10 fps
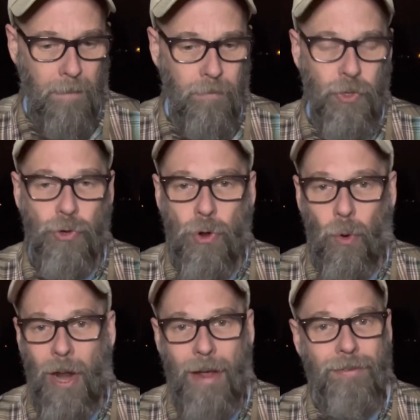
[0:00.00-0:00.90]
You
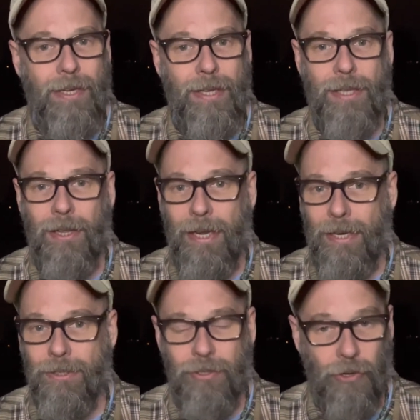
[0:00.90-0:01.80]
don't have to get the
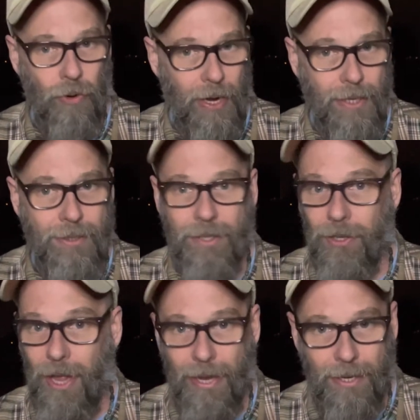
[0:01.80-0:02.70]
latest and greatest, the
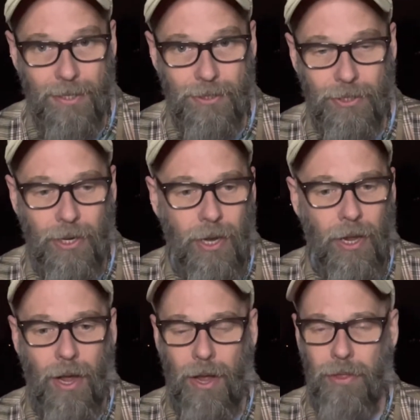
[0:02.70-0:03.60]
lightest.
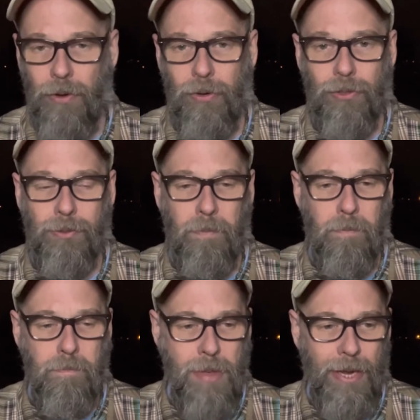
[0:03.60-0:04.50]
There's
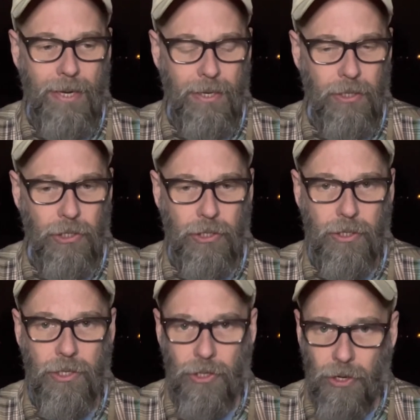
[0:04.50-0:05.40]
many
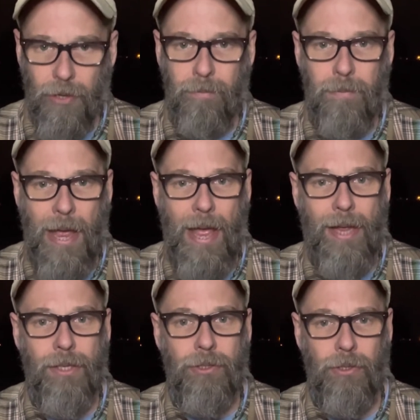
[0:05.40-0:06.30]
good
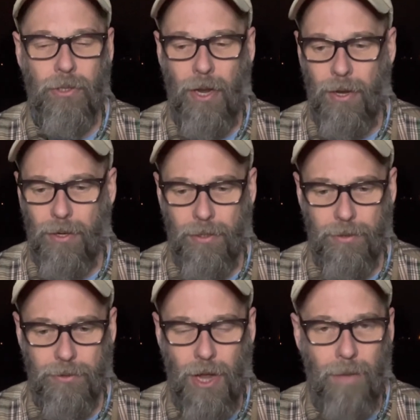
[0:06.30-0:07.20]
bags,
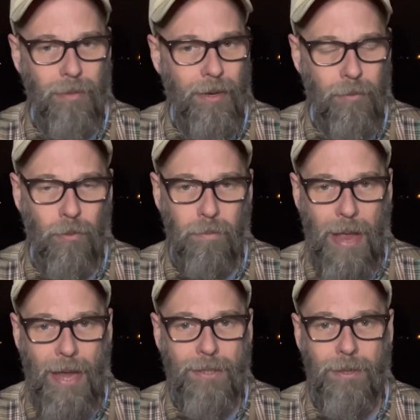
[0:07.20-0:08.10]
top label
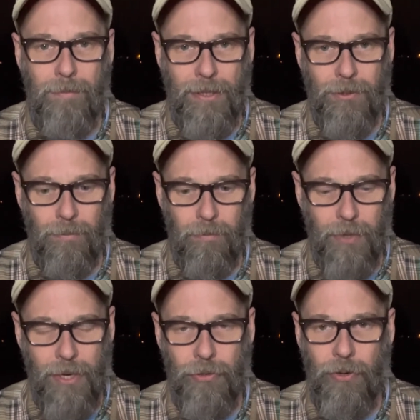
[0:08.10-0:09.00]
bags that make some
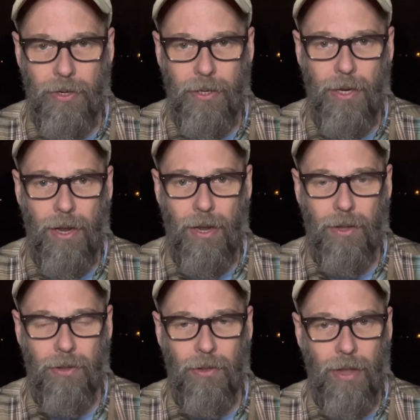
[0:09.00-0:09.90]
entry
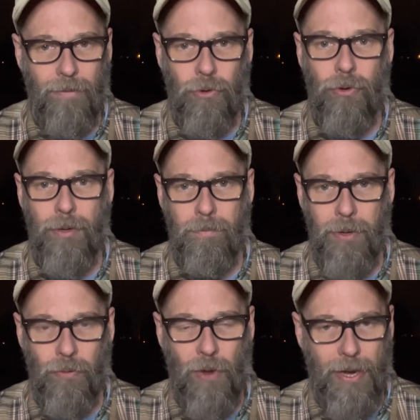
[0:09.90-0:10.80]
level and
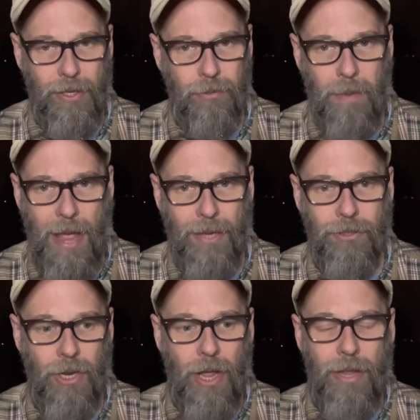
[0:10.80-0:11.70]
mid-range bags
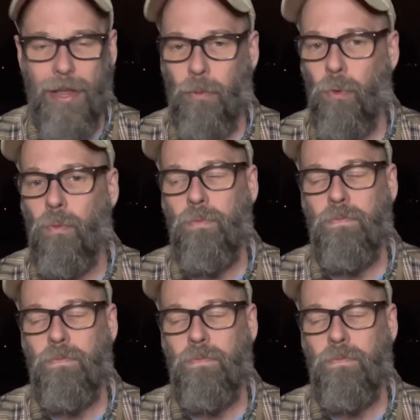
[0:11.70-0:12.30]
that will